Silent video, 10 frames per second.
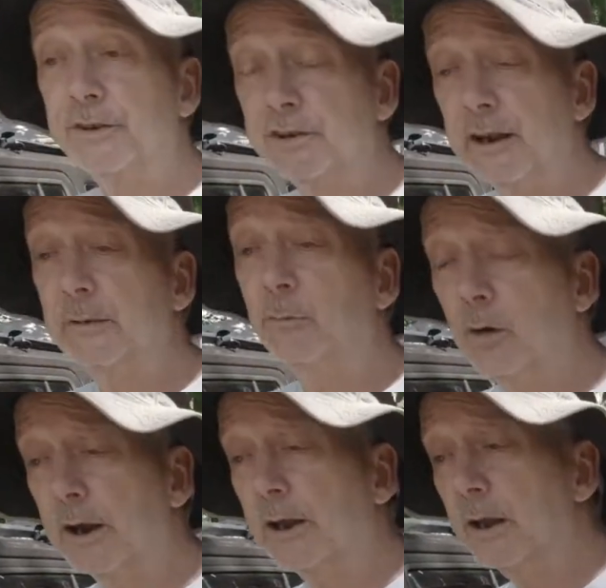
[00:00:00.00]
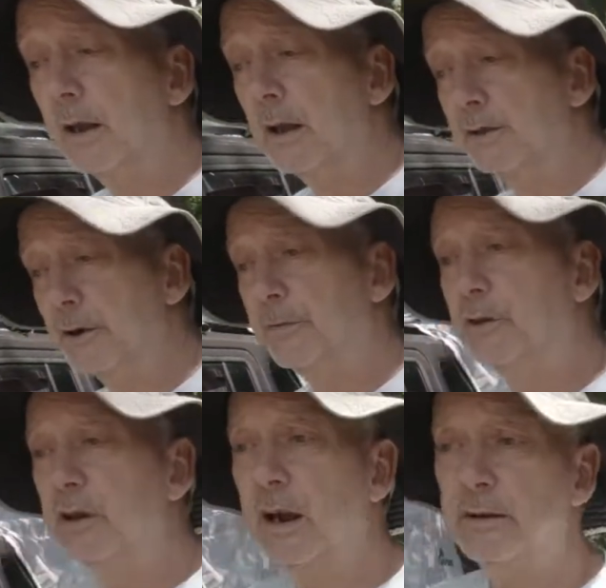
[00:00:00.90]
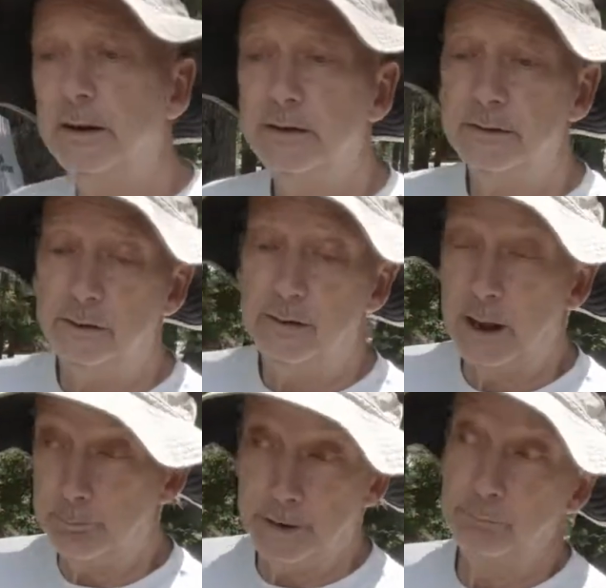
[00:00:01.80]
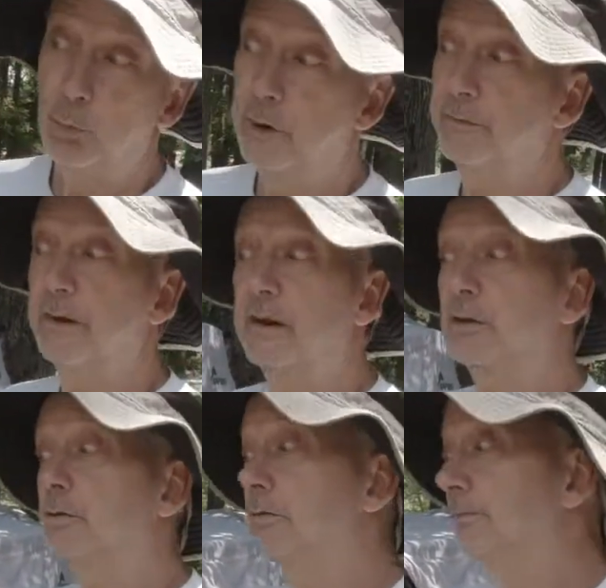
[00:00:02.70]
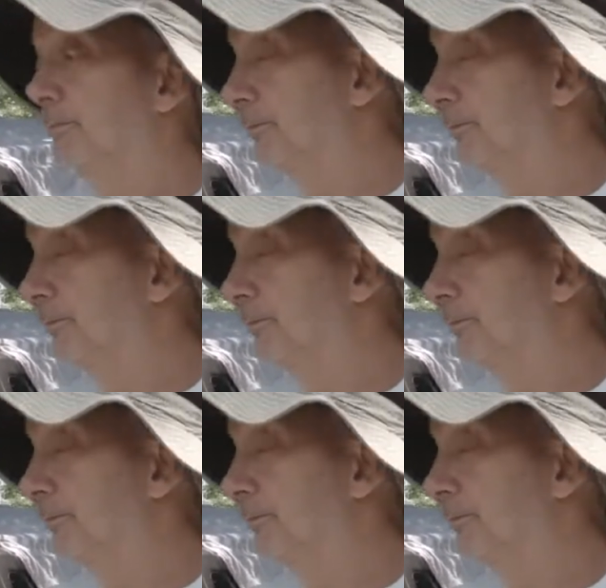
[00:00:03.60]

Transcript: The same way. So if you got a big boy vehicle,